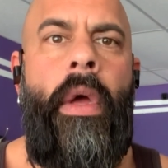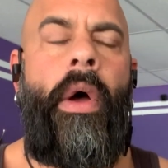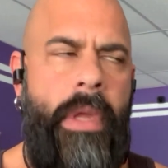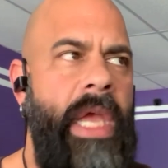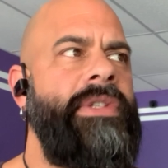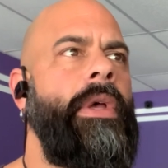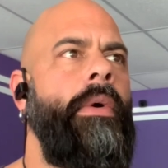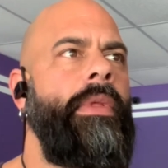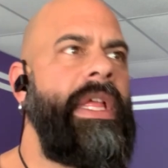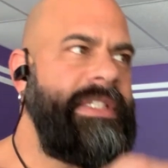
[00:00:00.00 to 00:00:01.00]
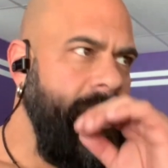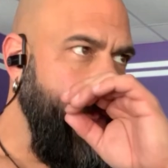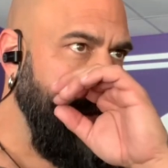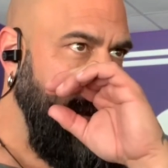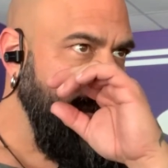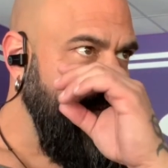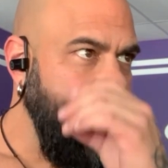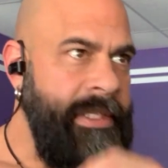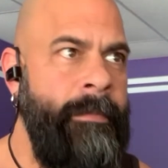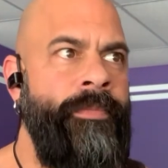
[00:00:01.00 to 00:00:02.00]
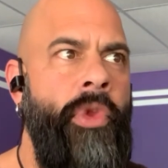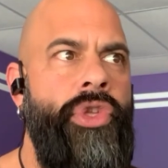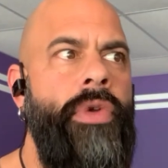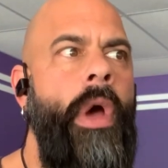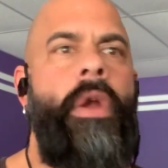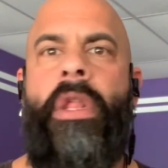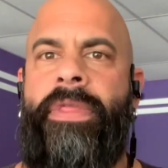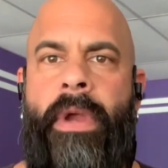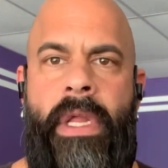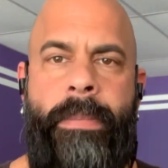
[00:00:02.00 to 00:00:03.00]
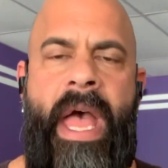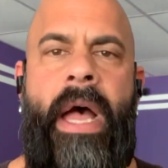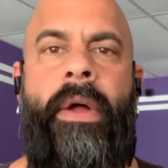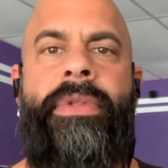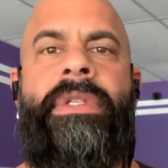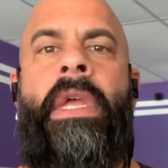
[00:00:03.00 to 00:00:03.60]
Okay, so let's say that person is 230 pounds.